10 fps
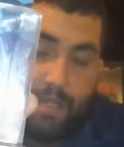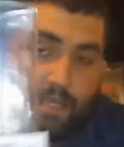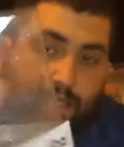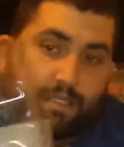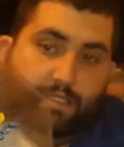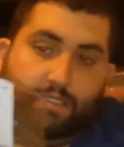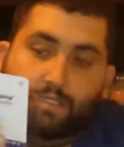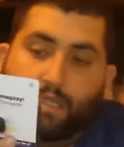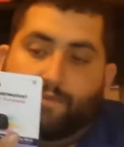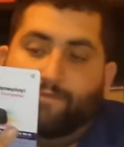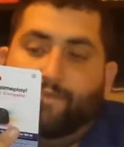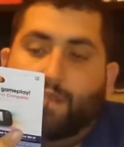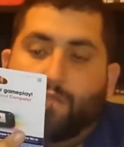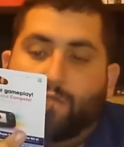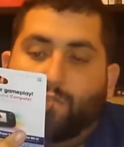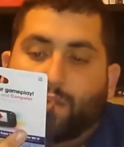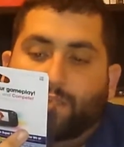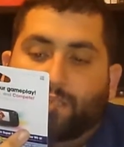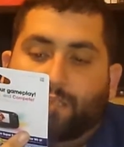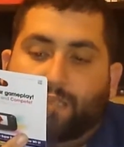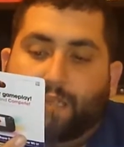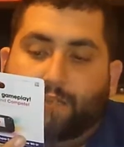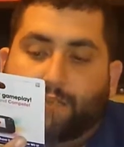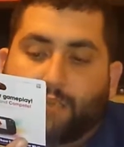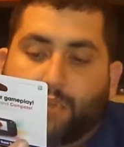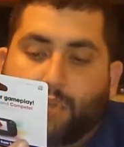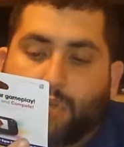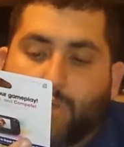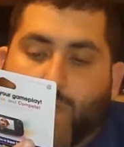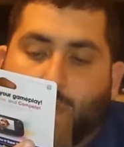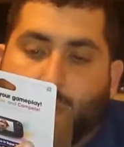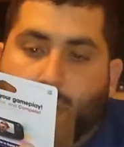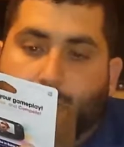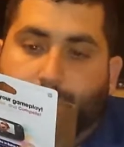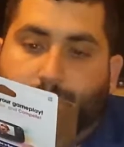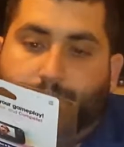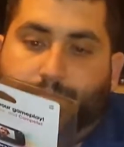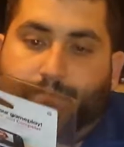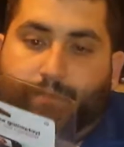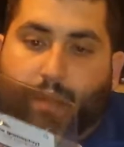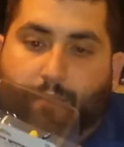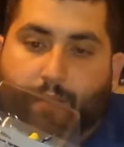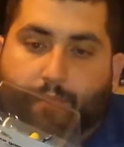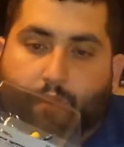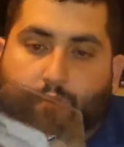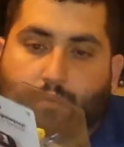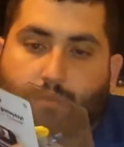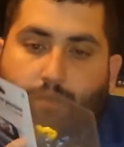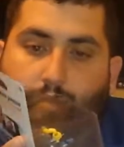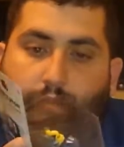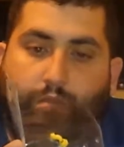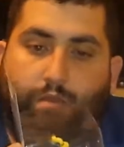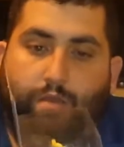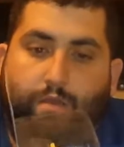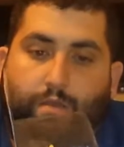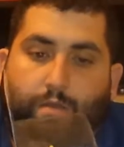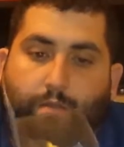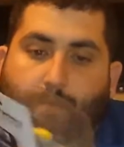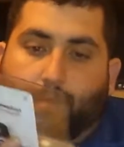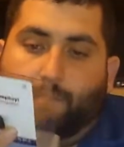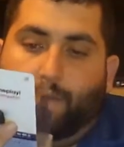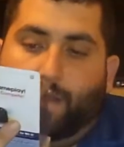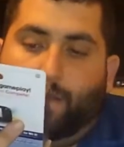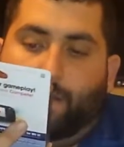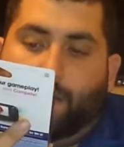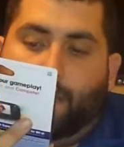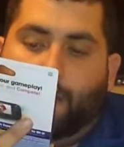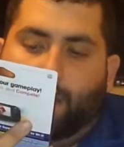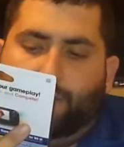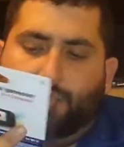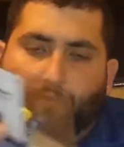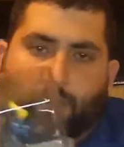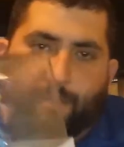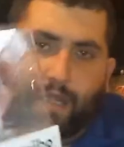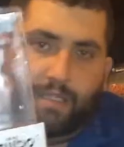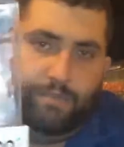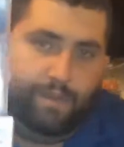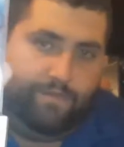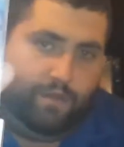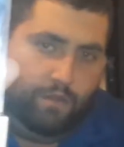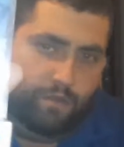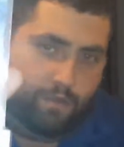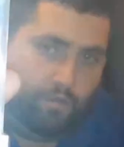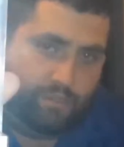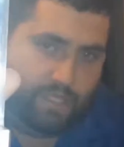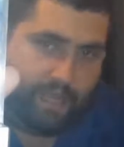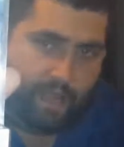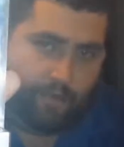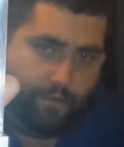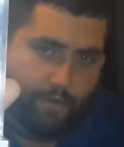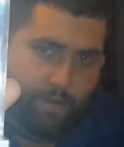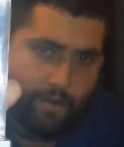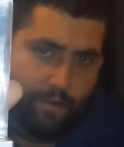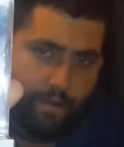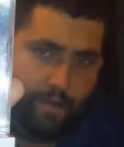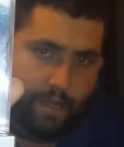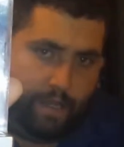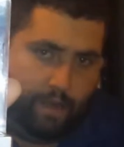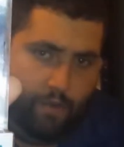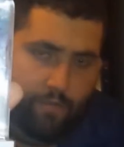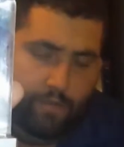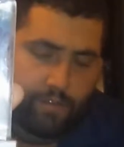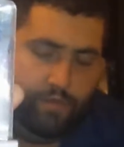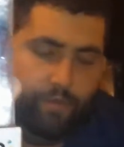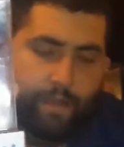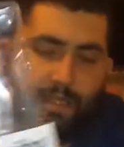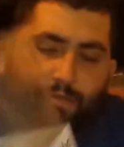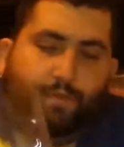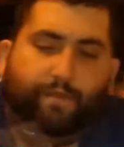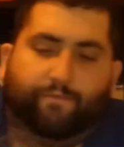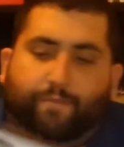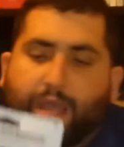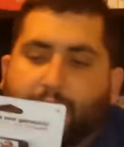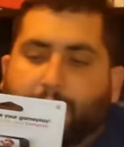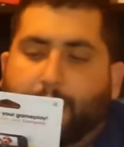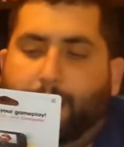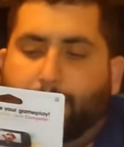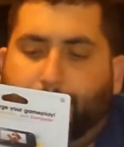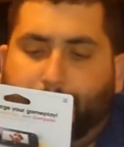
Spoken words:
think this is a very well detailed Amiibo. But it also reminds me, if you look closely at her, it almost reminds me of Bayonetta.